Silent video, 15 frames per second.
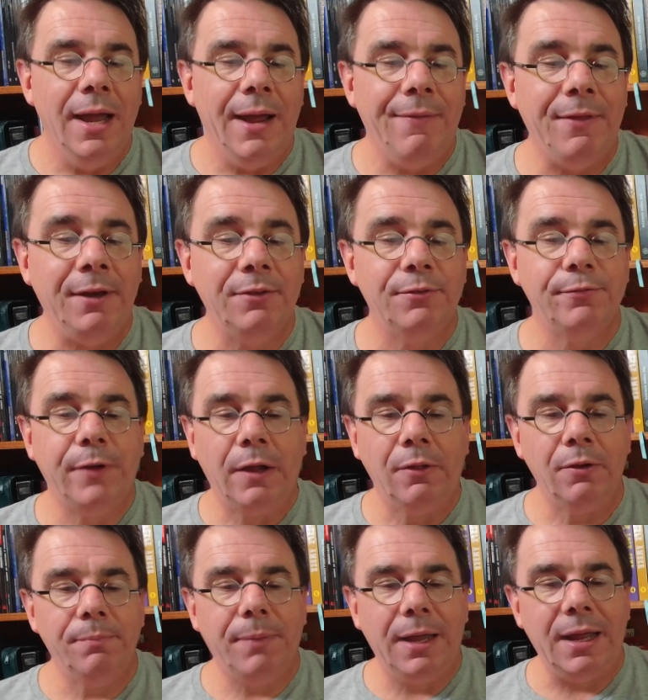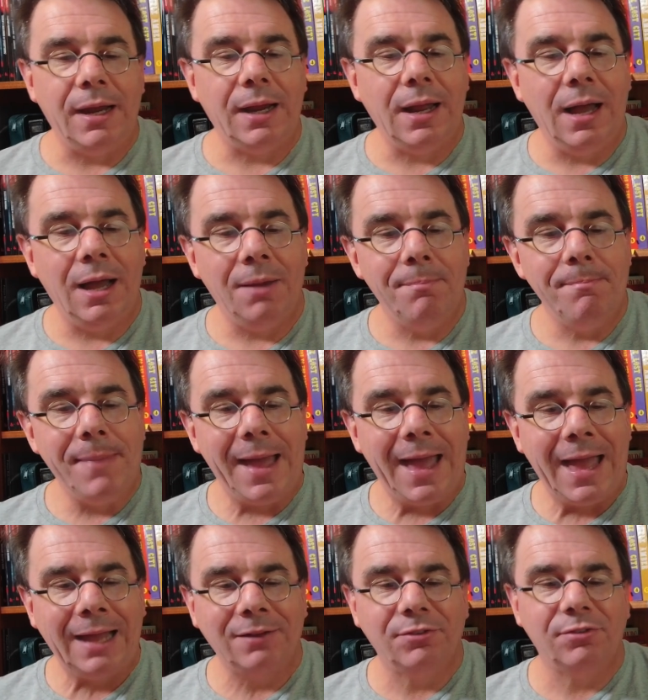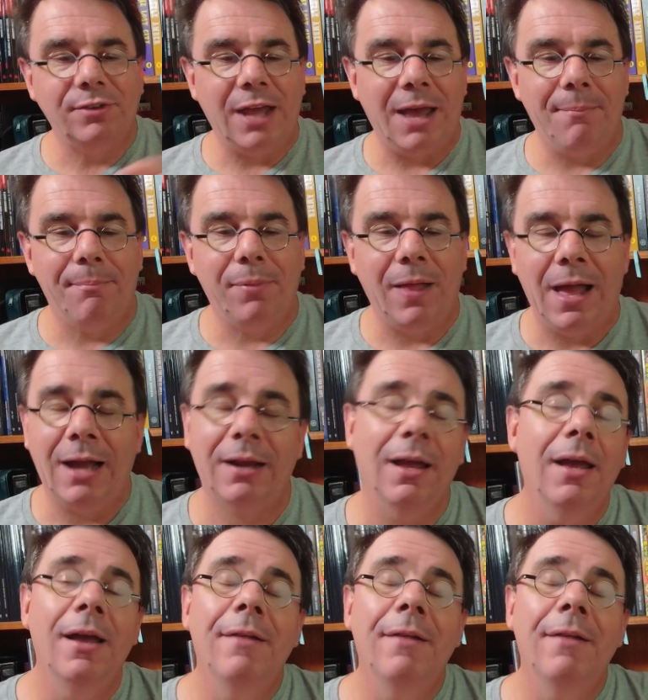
and then it's followed by a compact stat block